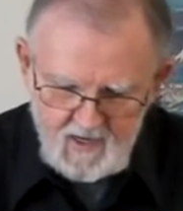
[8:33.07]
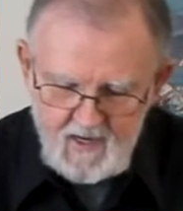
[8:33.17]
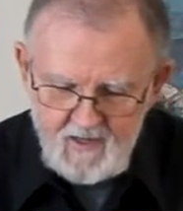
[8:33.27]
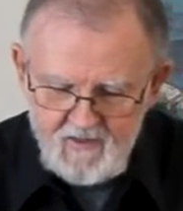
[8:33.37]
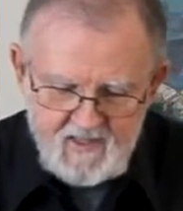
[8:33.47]

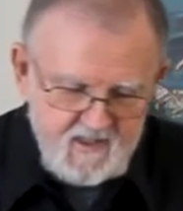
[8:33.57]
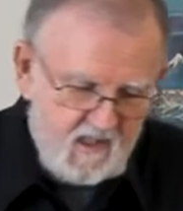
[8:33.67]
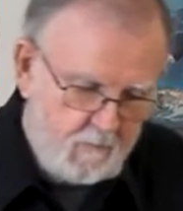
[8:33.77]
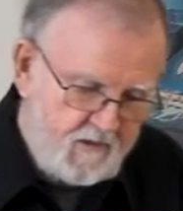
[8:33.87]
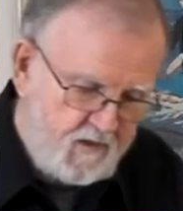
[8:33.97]
And they
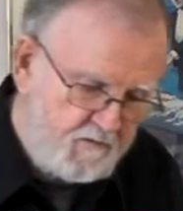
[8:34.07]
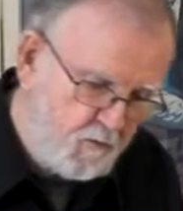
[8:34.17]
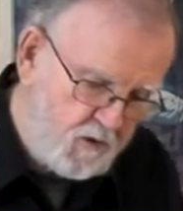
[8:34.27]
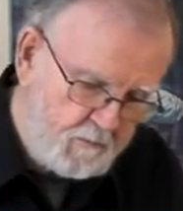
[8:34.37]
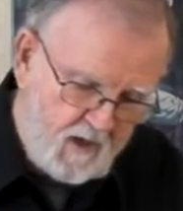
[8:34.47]
deal them into
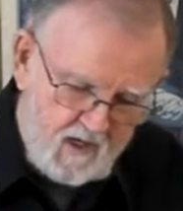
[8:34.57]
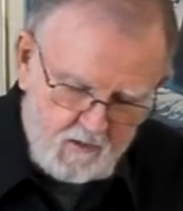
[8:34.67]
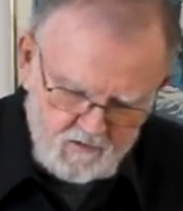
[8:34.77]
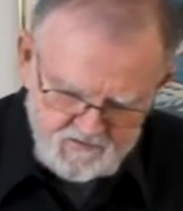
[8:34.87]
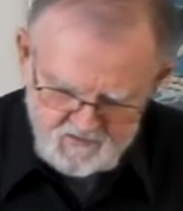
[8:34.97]
four
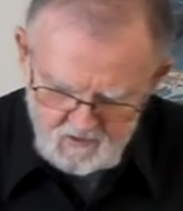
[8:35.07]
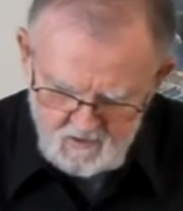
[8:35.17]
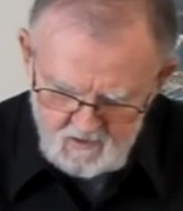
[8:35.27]
piles.